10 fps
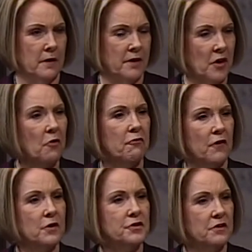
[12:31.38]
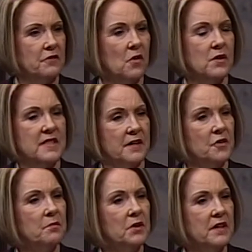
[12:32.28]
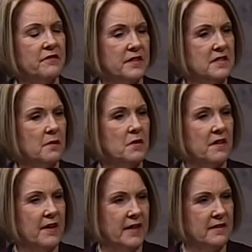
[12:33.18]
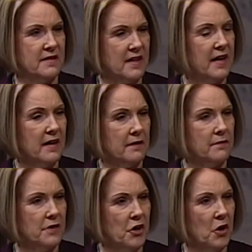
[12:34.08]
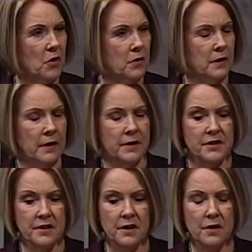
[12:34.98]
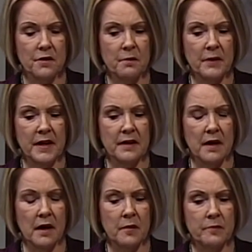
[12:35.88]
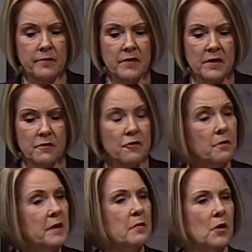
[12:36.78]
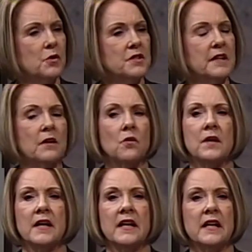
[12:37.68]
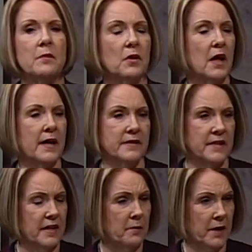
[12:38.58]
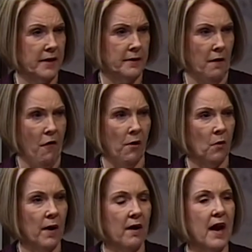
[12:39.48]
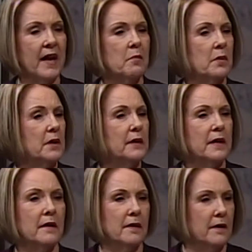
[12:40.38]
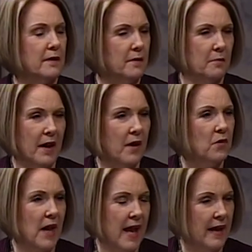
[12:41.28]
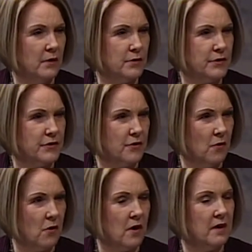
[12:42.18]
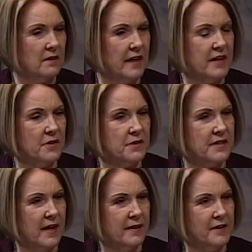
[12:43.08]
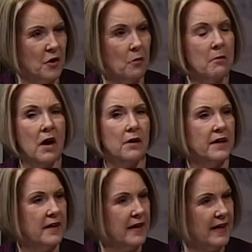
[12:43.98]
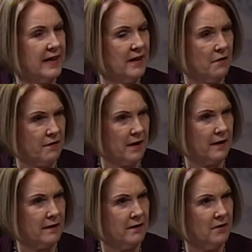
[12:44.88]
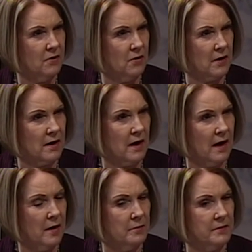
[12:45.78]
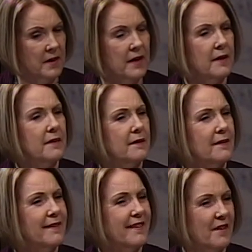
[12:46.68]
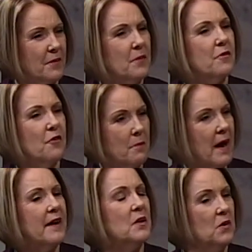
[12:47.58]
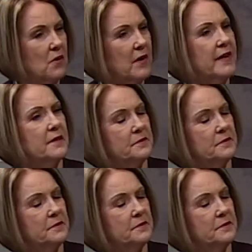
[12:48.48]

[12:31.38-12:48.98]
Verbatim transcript: You know, first, of course, I do believe it's something that he's saying, you know, to the earth. But um, for me personally, Lord, any place in me where I am building my own house, or like you said, you know, marketing anything, or um, for my glory. For my glory.